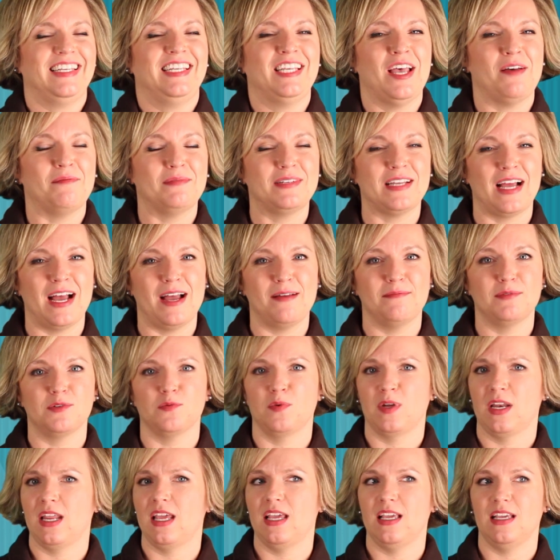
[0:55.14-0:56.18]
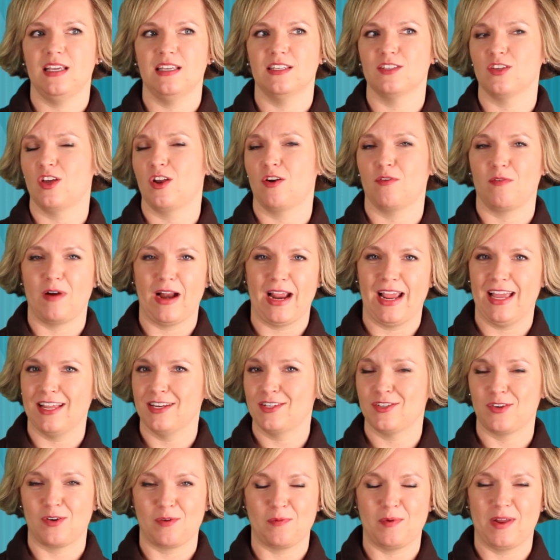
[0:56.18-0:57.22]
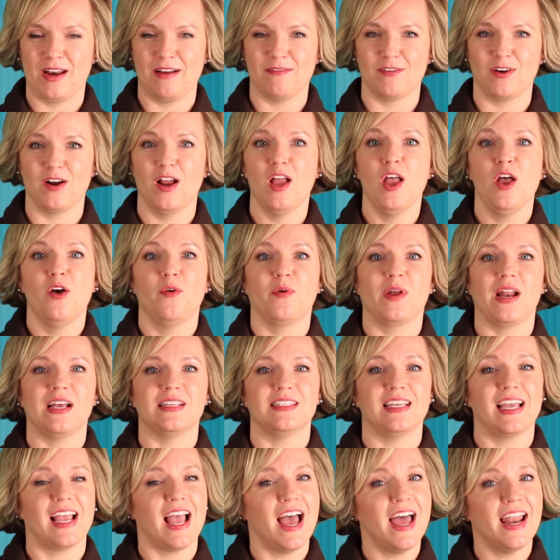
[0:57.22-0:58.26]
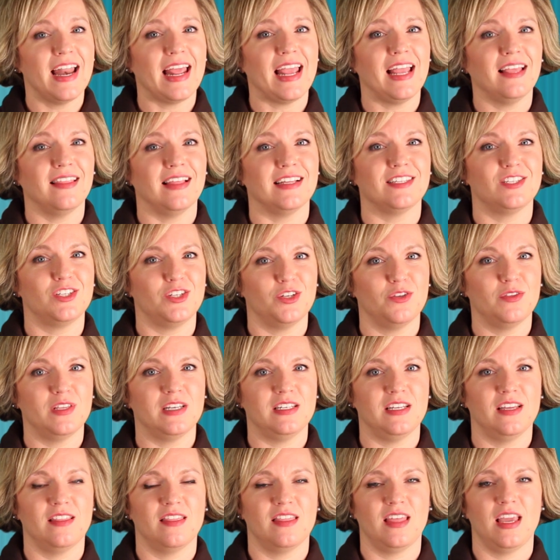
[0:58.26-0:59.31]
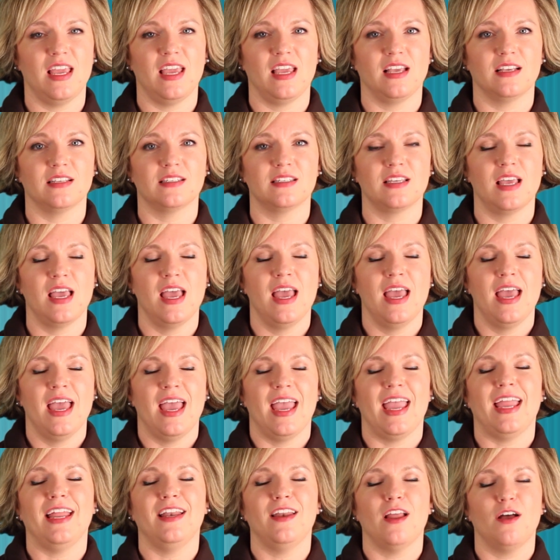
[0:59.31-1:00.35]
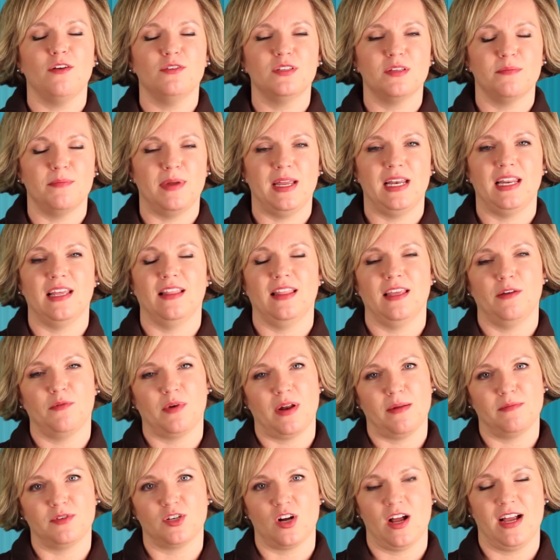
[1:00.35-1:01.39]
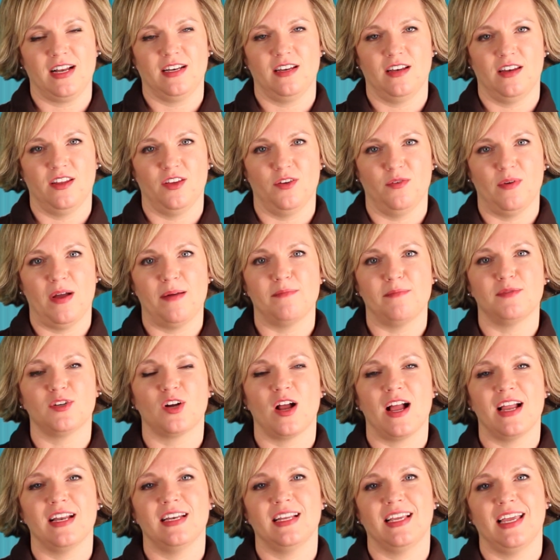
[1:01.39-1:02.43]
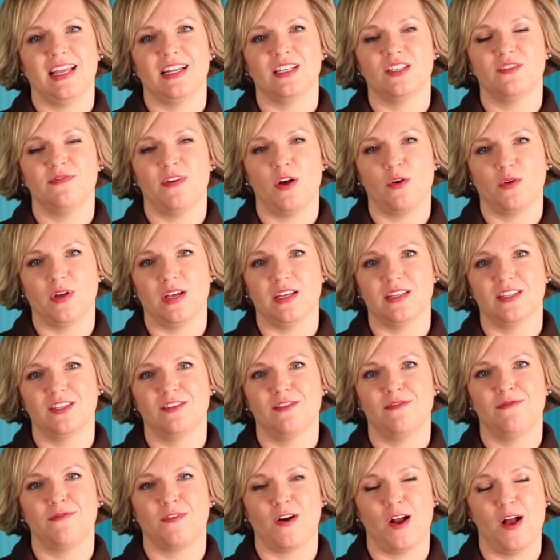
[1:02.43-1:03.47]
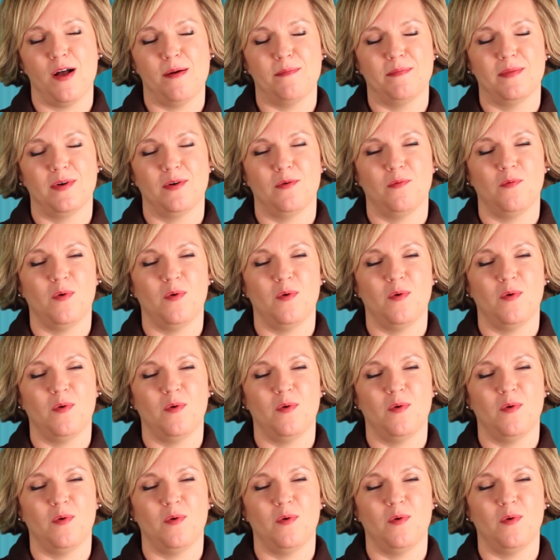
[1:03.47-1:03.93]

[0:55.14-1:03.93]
sometimes when he is on a rant or whatever, when I say, honey, let's do the 10 things, he knows immediately what I'm trying to do. I'm trying to get his focus from